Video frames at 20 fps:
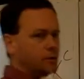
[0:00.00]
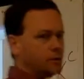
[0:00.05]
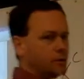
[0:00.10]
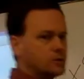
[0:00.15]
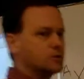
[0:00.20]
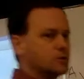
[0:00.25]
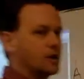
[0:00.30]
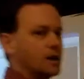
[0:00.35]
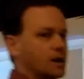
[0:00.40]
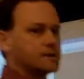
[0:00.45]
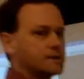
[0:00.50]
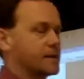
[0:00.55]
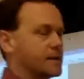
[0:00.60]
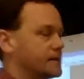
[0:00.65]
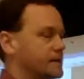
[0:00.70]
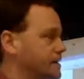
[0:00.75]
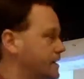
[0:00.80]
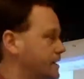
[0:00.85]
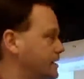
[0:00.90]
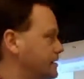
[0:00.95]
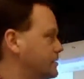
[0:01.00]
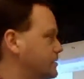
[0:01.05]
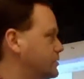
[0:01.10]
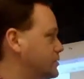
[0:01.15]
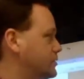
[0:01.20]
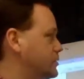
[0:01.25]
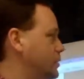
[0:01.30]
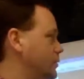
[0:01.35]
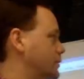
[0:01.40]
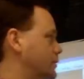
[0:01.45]
neutrons, I got to take
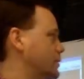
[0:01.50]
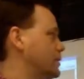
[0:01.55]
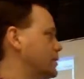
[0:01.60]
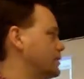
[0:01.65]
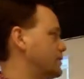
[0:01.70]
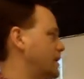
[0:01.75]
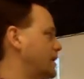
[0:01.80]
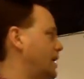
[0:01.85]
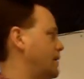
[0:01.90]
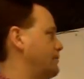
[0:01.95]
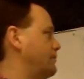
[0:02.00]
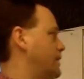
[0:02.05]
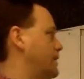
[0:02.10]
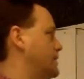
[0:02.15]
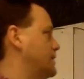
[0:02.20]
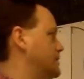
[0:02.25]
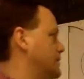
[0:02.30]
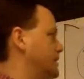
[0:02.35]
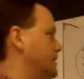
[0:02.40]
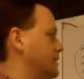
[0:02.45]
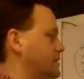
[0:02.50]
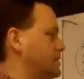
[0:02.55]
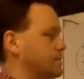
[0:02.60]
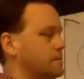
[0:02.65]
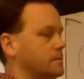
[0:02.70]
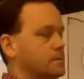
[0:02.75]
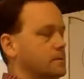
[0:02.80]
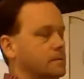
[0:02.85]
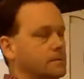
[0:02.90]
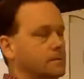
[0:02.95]
235 minus
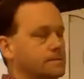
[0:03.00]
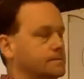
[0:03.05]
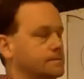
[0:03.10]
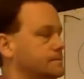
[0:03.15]
92.